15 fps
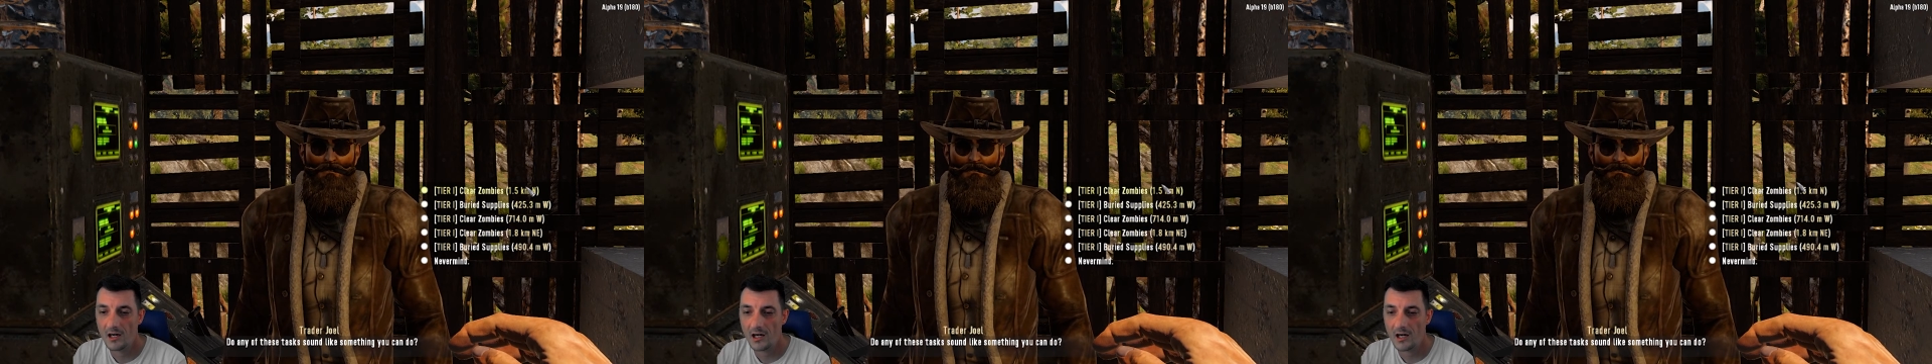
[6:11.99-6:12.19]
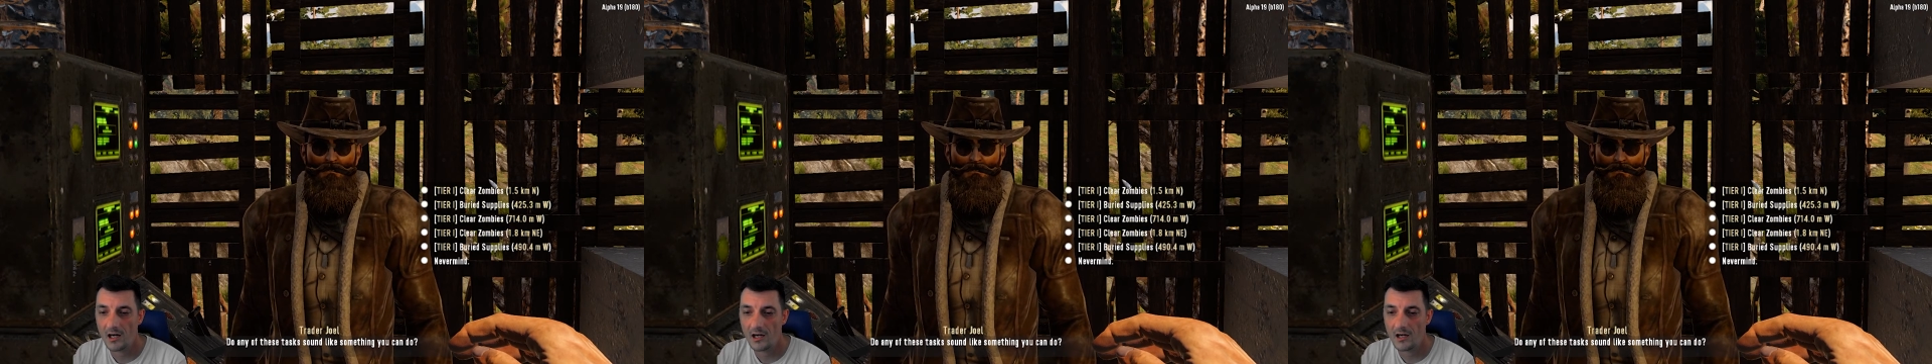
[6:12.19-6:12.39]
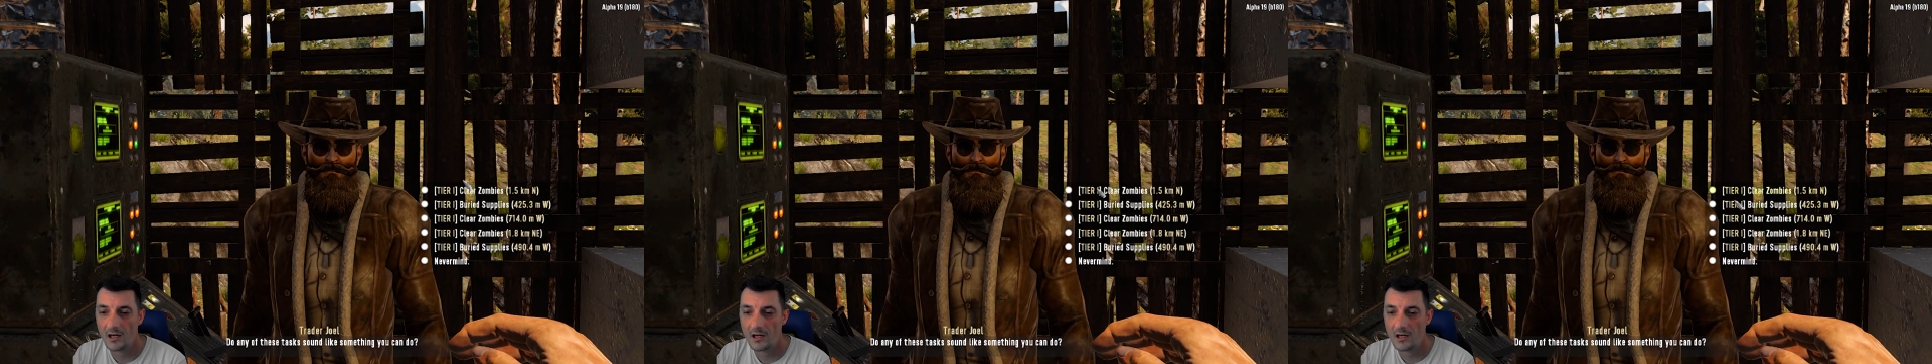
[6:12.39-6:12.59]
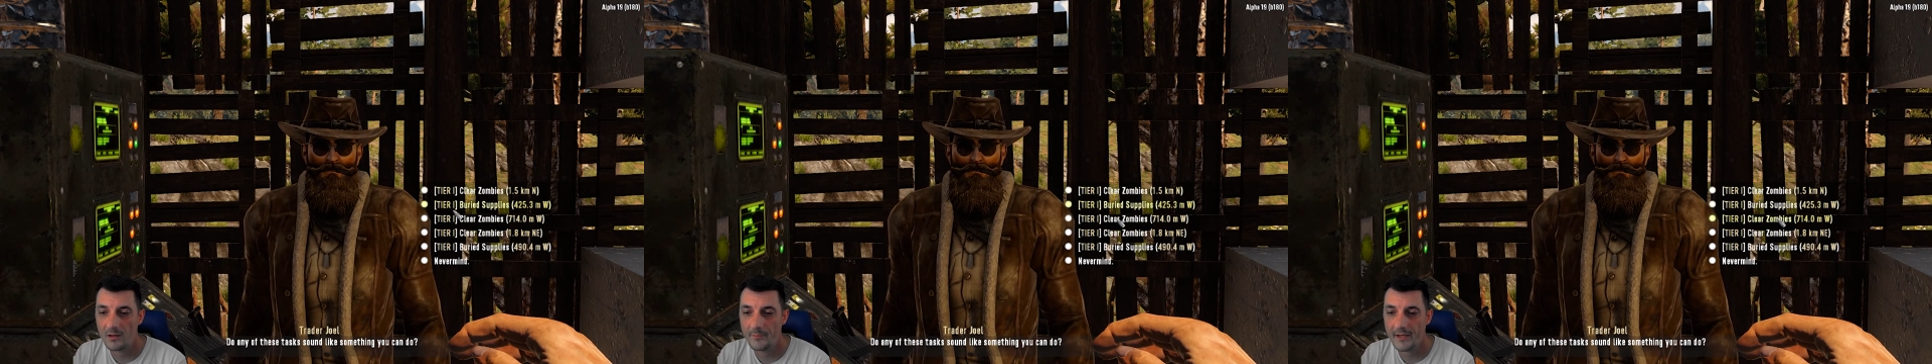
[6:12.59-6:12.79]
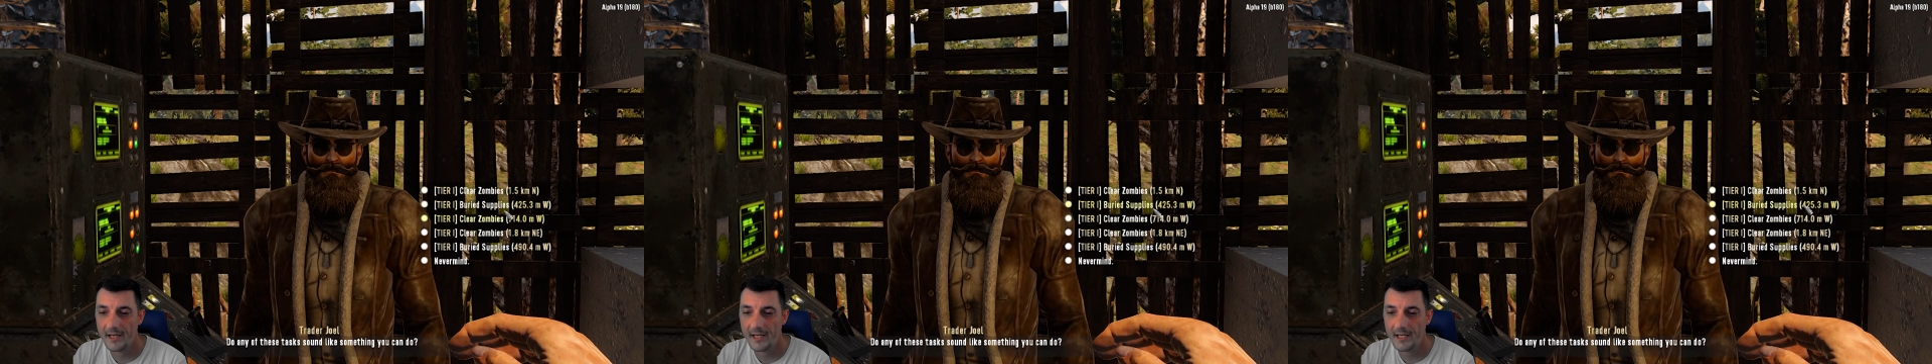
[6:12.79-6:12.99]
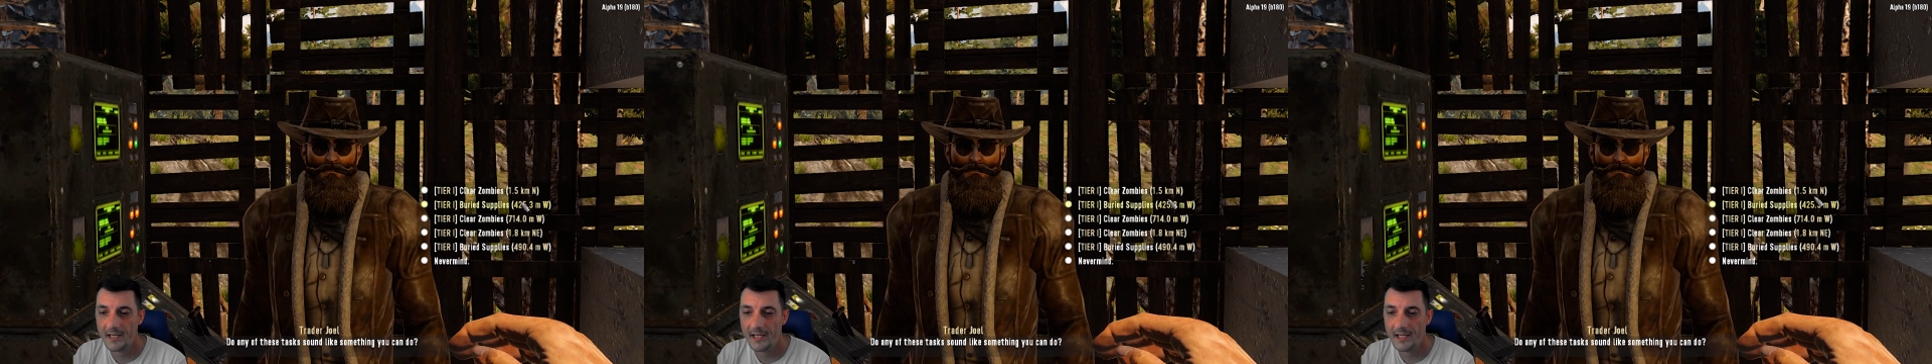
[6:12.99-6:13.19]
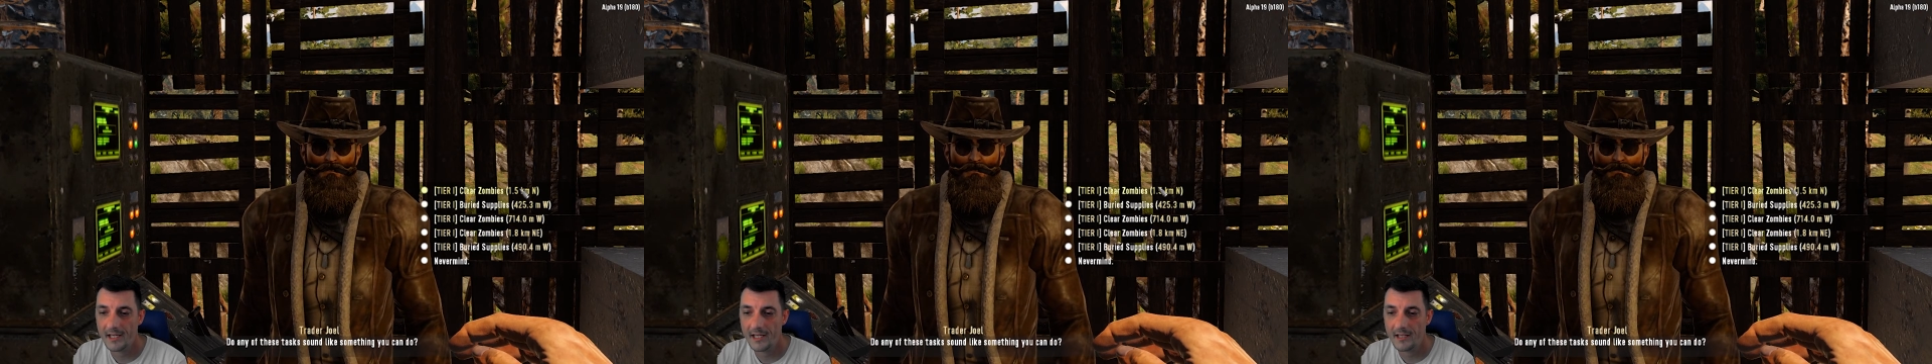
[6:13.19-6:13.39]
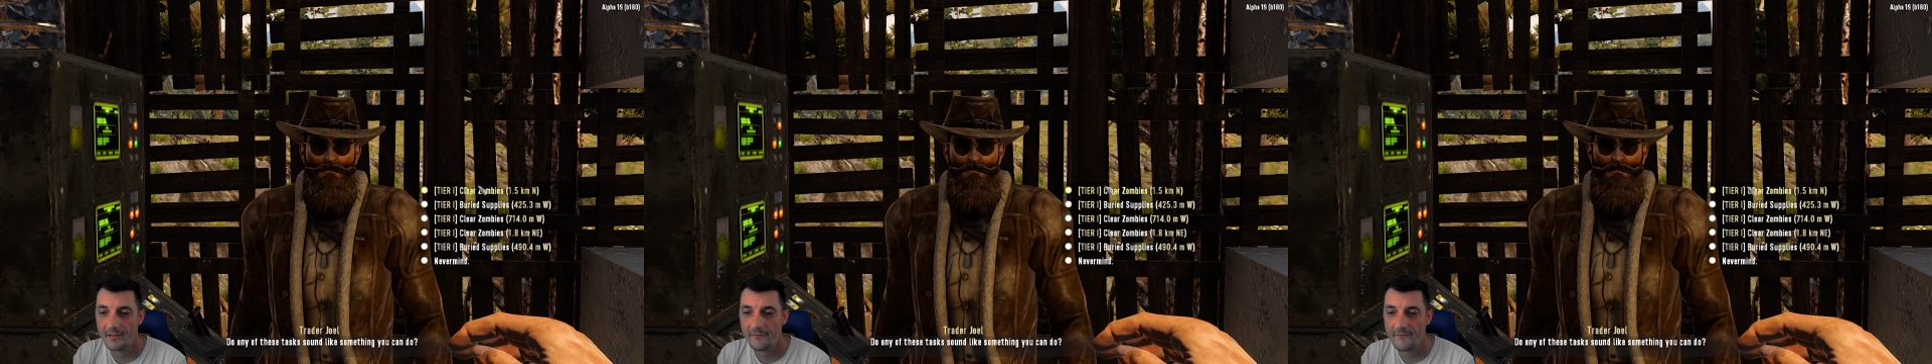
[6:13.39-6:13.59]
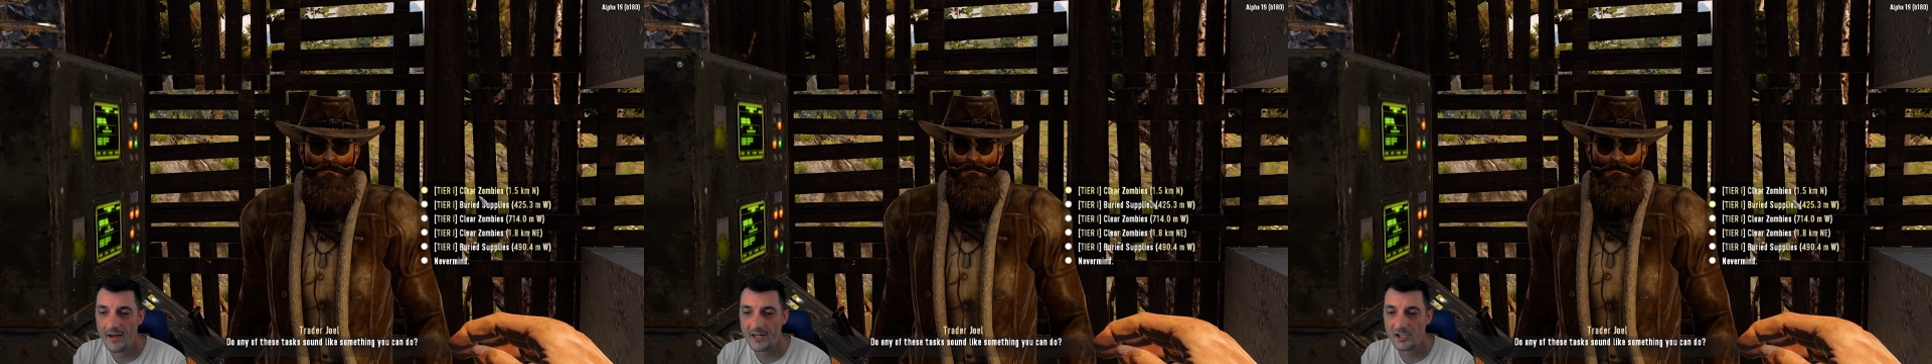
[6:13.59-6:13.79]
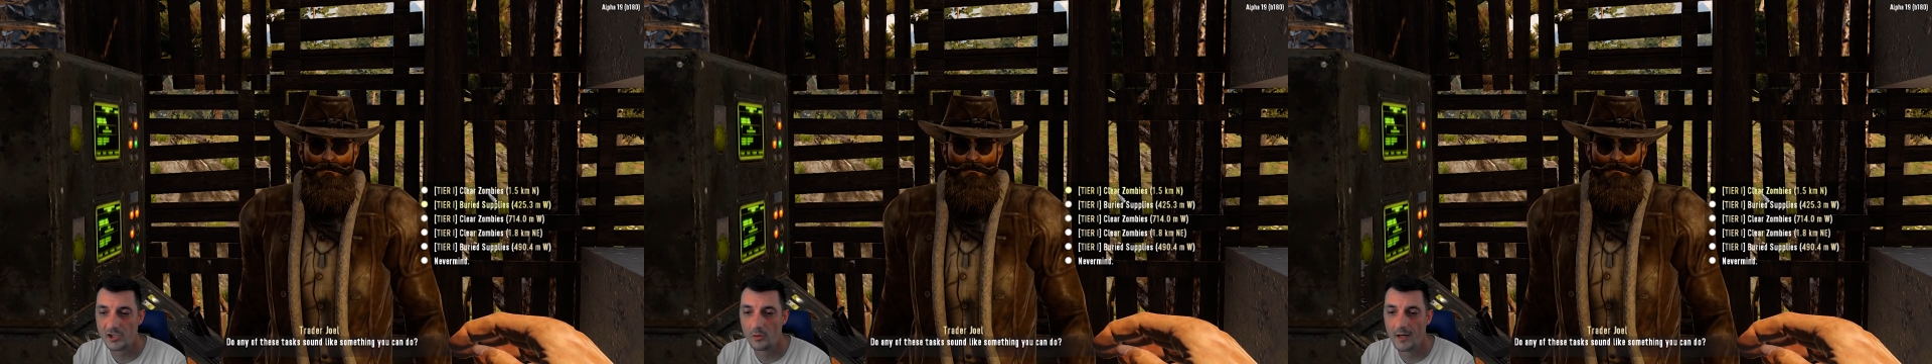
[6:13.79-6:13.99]
And then the
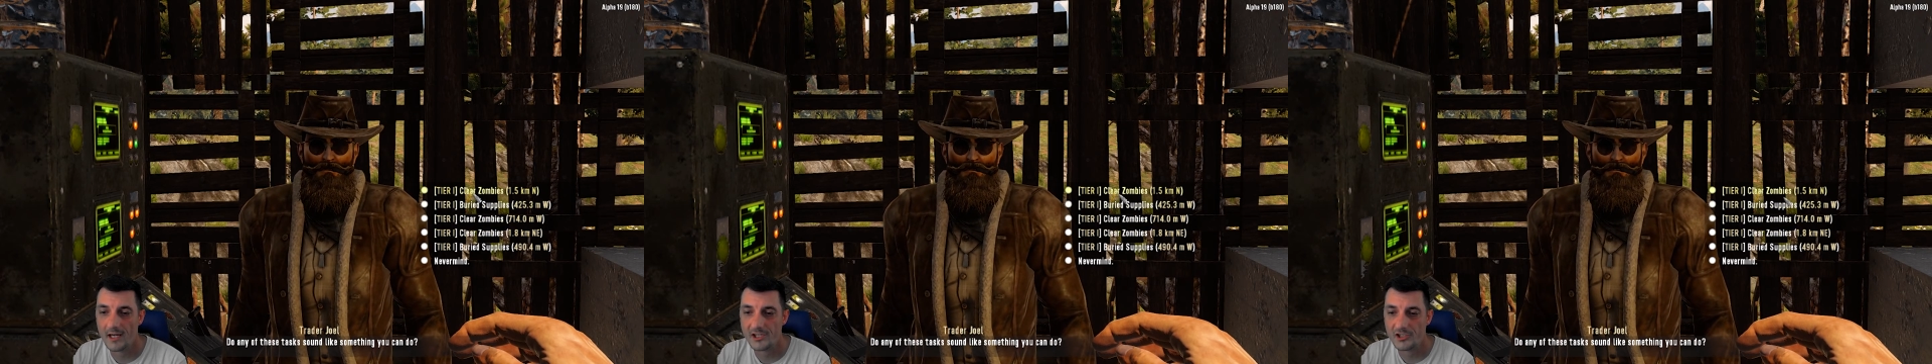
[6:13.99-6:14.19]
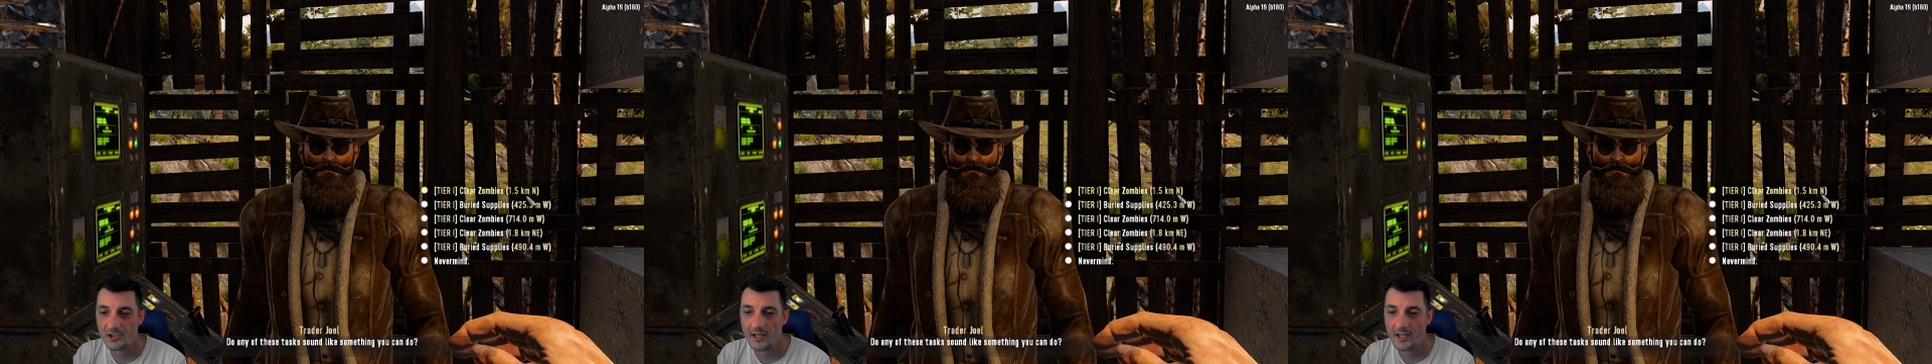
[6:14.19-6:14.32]
fetch quest,